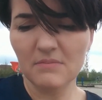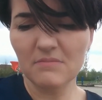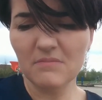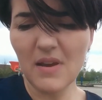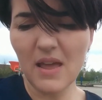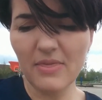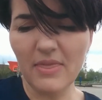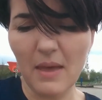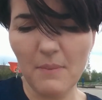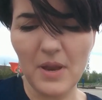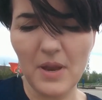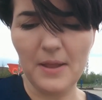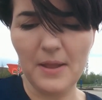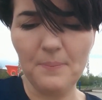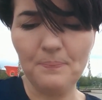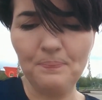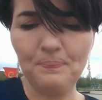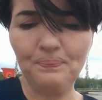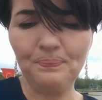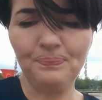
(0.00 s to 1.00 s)
that many.
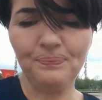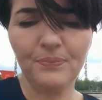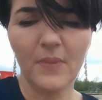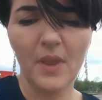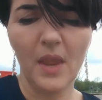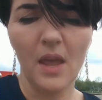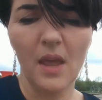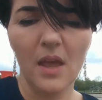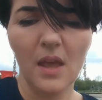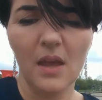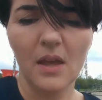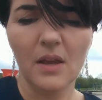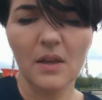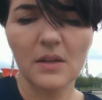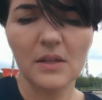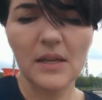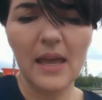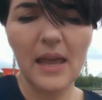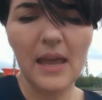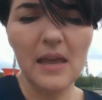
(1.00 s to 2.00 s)

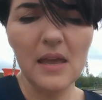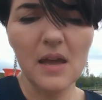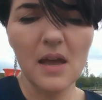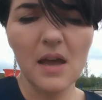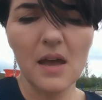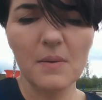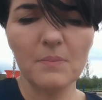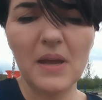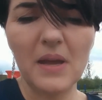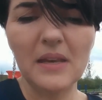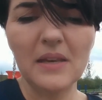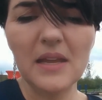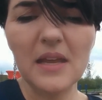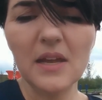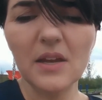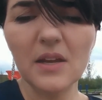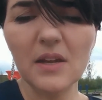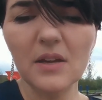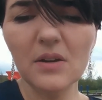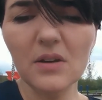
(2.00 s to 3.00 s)
Okay, and
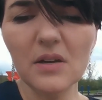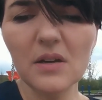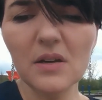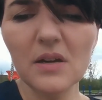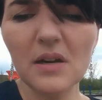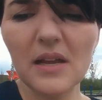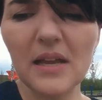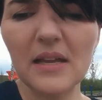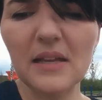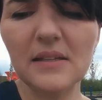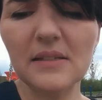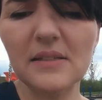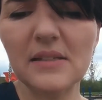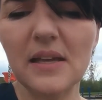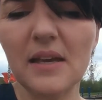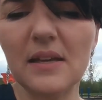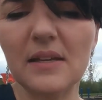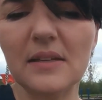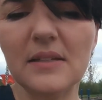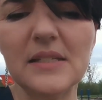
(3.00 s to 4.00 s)
here is
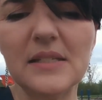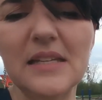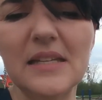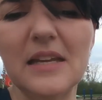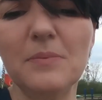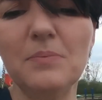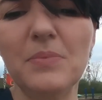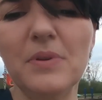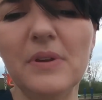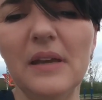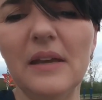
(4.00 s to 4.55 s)
a tip.